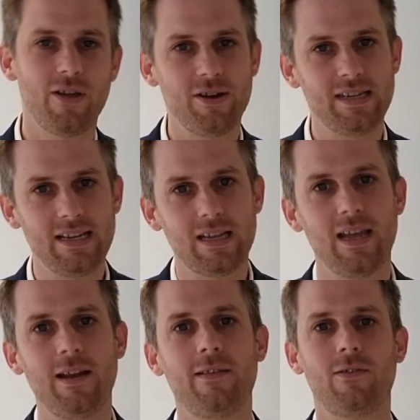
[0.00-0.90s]
very
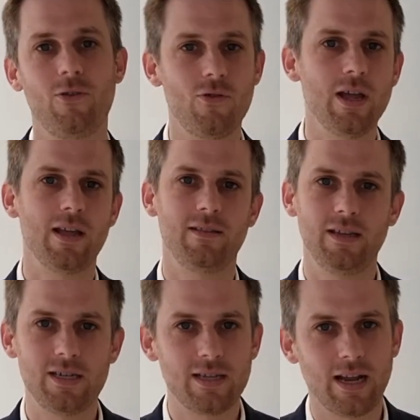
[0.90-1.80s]
dedicated to
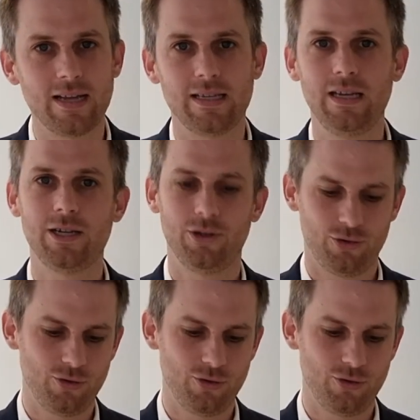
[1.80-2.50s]
digitalization,